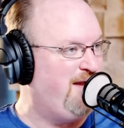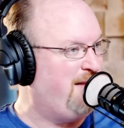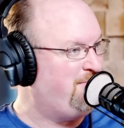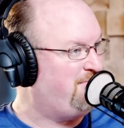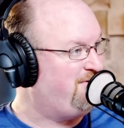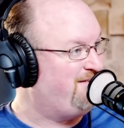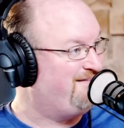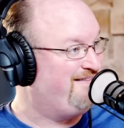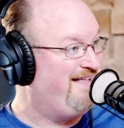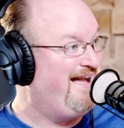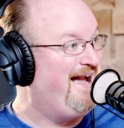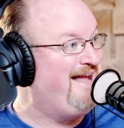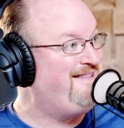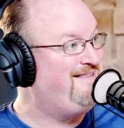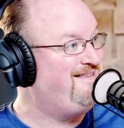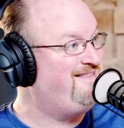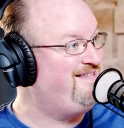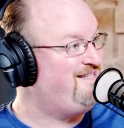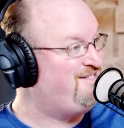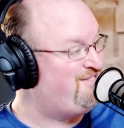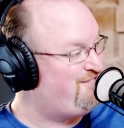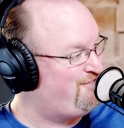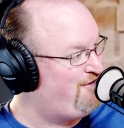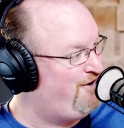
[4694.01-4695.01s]
I'm glad that
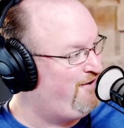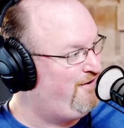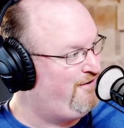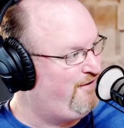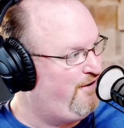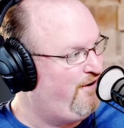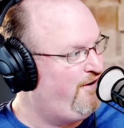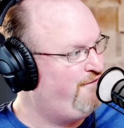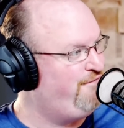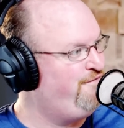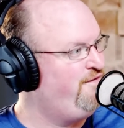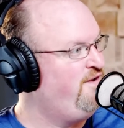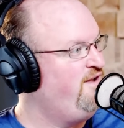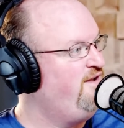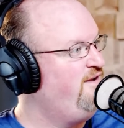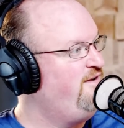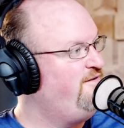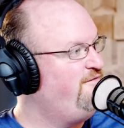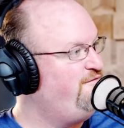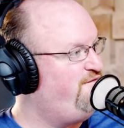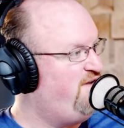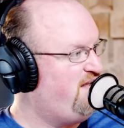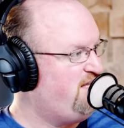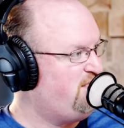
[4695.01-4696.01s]
they started off
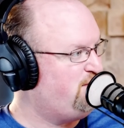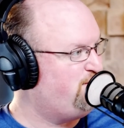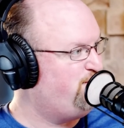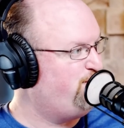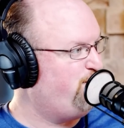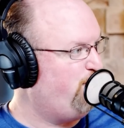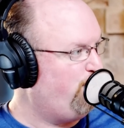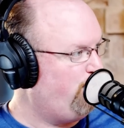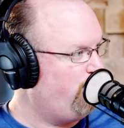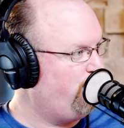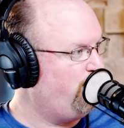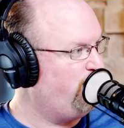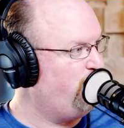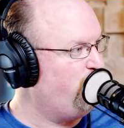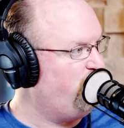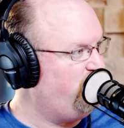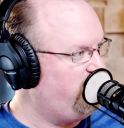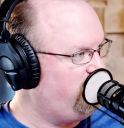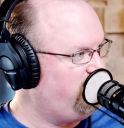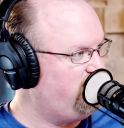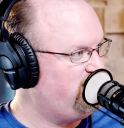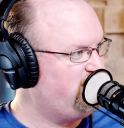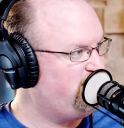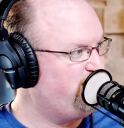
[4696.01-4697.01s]
phase 4
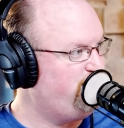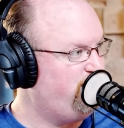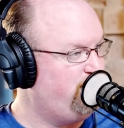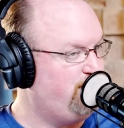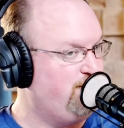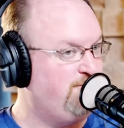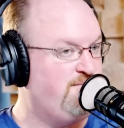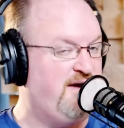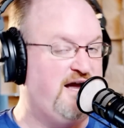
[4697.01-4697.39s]
with this film.